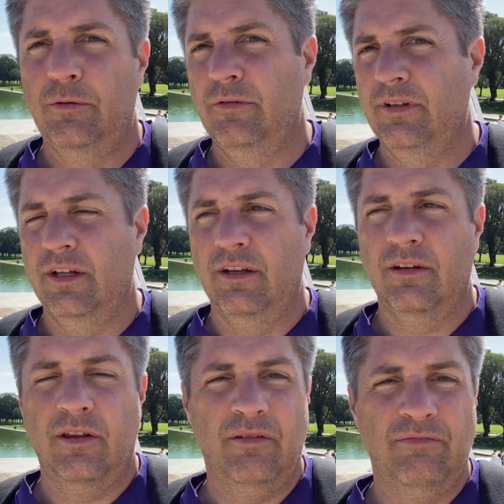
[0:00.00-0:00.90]
We've done
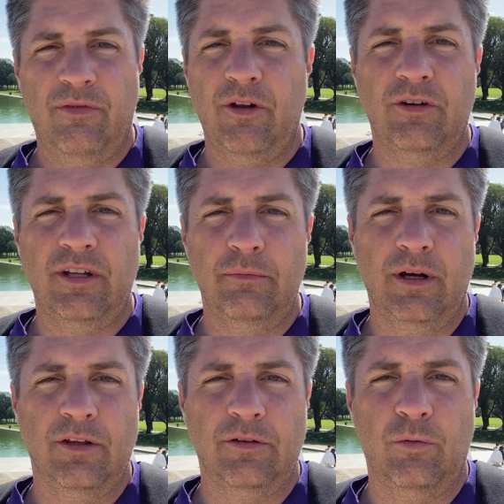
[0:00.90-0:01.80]
13
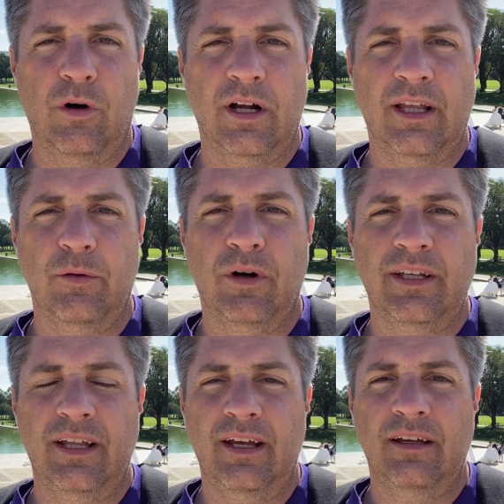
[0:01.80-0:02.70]
miles of walking
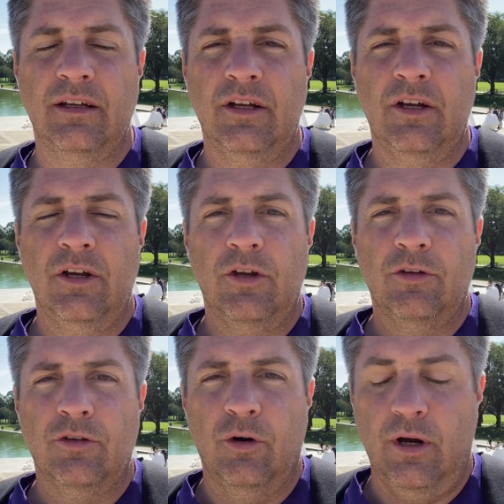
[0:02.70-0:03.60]
one day.
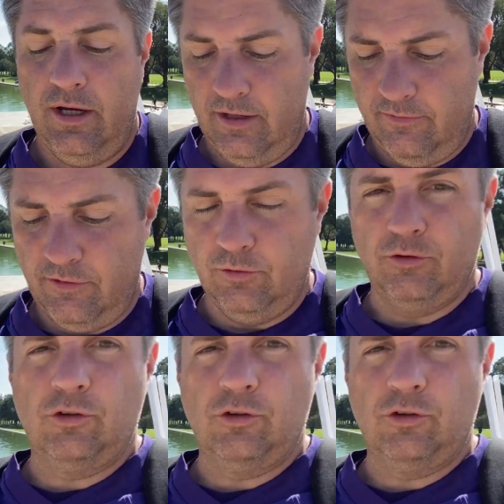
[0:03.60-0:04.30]
So I have used